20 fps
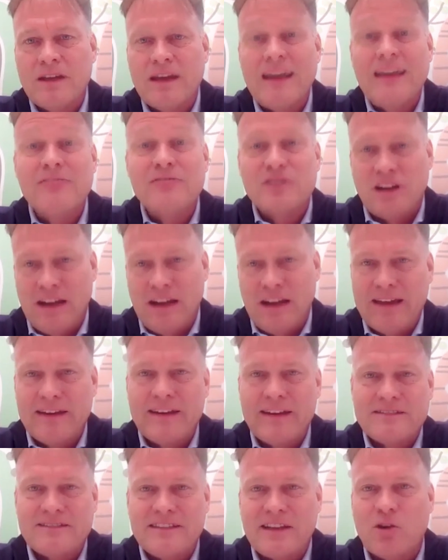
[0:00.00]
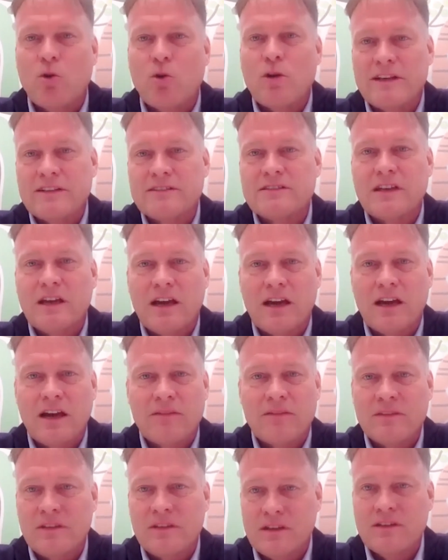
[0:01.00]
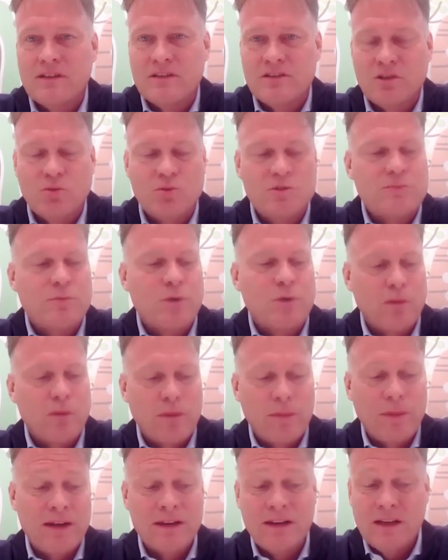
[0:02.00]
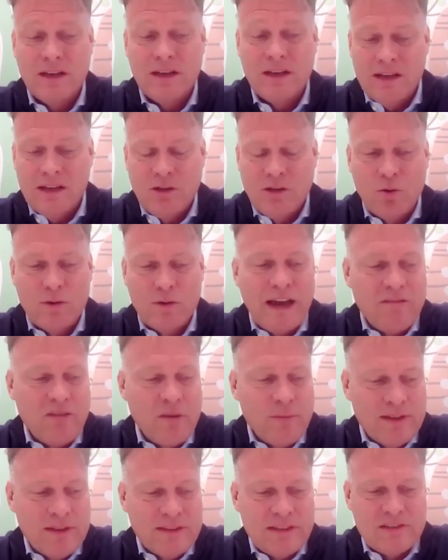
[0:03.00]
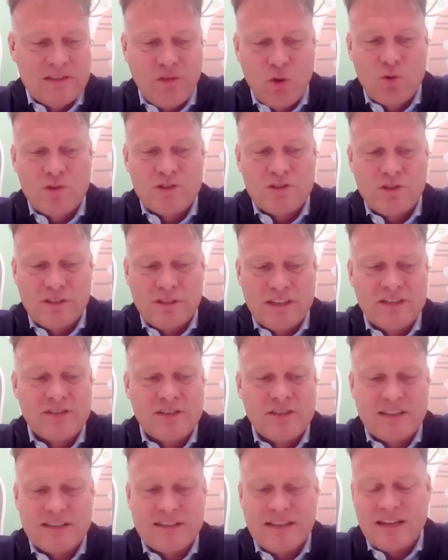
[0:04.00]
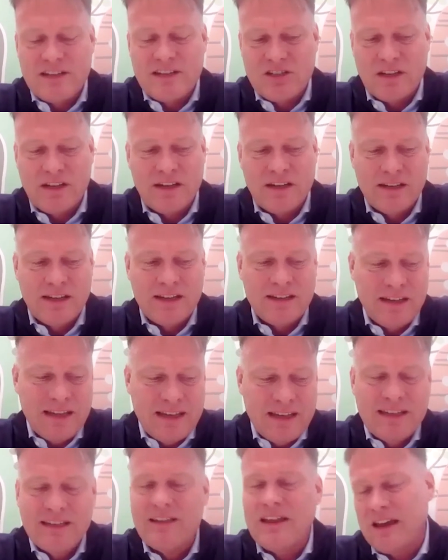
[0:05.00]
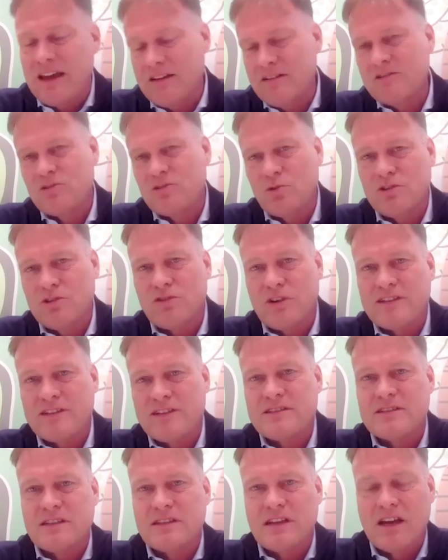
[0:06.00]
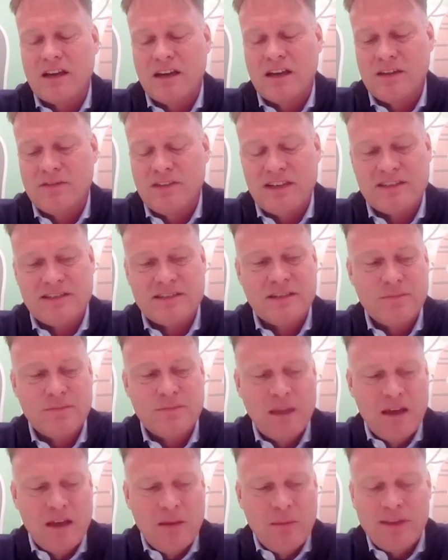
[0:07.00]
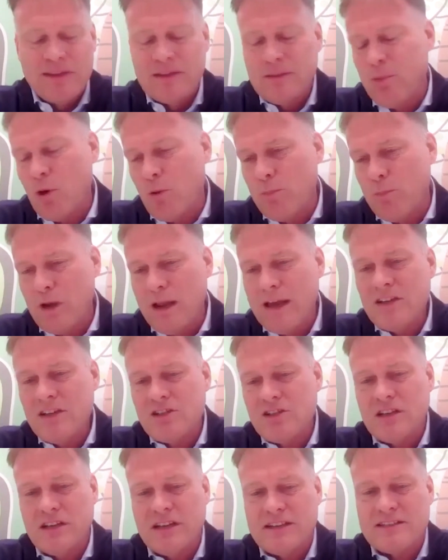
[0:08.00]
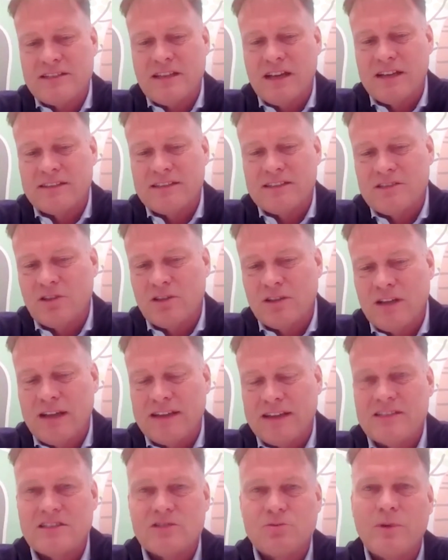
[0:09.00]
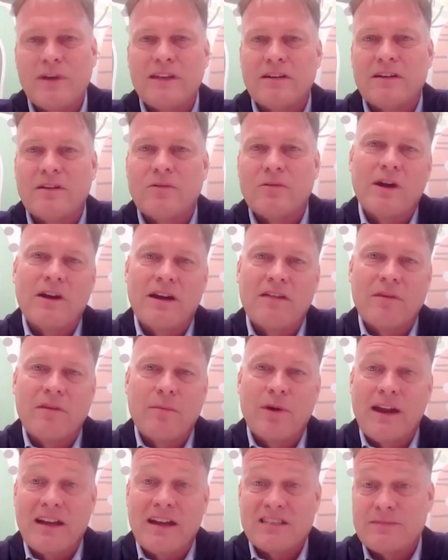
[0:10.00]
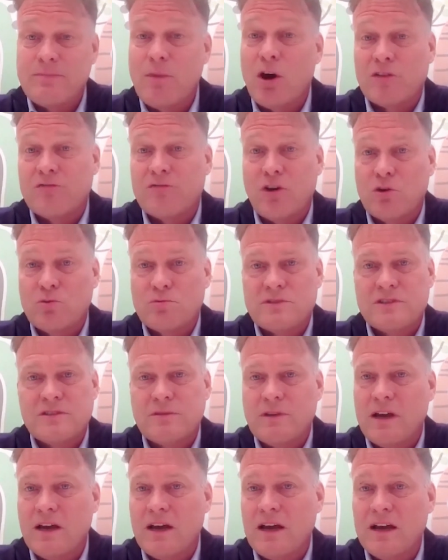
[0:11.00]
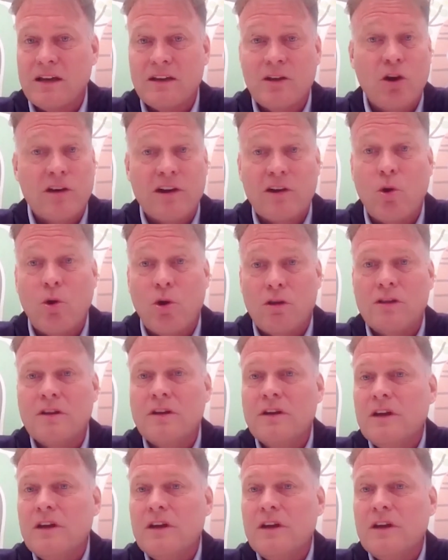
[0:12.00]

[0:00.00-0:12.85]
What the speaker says: hinterland, as they call it, huge problem. And the whole government is focused on digitization, and they need them to address this. But the population is that it's not like in Sweden where everybody has smartphones. Not at all.